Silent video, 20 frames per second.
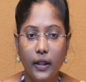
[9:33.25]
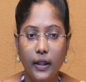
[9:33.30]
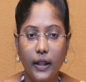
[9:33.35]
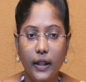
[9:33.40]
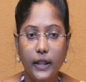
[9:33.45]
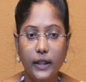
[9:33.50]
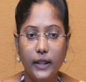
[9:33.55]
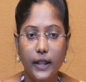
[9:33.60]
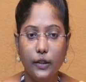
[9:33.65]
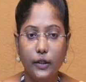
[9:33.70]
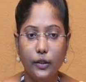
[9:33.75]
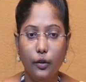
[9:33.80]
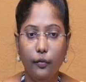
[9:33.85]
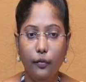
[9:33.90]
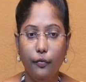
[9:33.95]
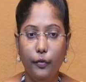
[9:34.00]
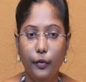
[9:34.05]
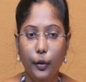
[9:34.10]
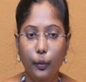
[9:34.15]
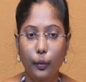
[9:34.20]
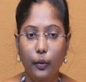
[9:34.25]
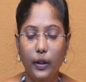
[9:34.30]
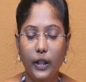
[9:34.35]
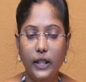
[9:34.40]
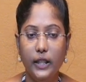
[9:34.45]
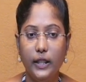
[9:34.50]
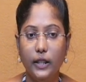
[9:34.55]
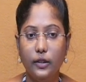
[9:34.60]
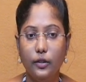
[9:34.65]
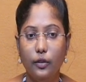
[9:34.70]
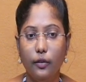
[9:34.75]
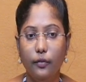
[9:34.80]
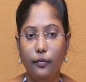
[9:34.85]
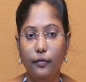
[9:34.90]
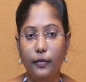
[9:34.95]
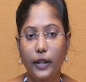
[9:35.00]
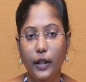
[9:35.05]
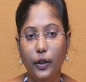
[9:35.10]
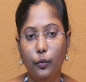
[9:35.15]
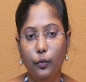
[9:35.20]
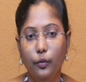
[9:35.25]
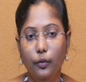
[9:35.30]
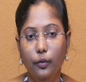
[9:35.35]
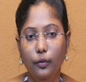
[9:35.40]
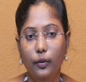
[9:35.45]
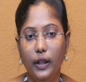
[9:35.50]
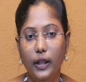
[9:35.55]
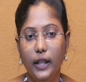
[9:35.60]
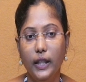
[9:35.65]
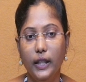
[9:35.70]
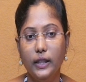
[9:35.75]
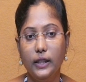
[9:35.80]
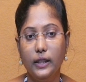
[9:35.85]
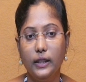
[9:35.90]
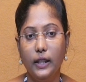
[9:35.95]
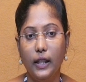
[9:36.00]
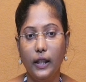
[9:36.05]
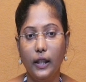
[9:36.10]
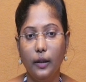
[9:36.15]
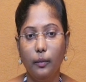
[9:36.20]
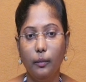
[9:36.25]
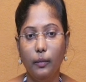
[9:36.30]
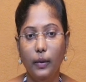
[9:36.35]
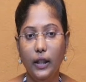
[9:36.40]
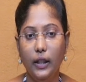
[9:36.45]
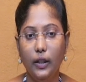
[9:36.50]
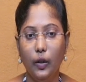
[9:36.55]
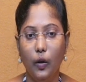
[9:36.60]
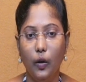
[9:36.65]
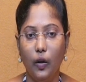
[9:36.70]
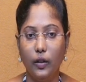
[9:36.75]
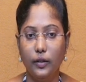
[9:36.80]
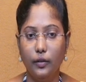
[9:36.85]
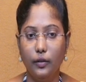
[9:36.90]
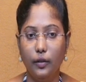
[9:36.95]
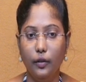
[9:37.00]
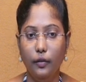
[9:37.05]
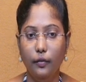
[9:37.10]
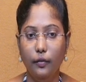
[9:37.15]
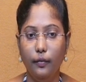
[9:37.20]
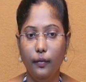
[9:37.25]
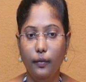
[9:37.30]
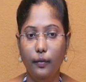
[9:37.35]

distance of U is nothing but cost of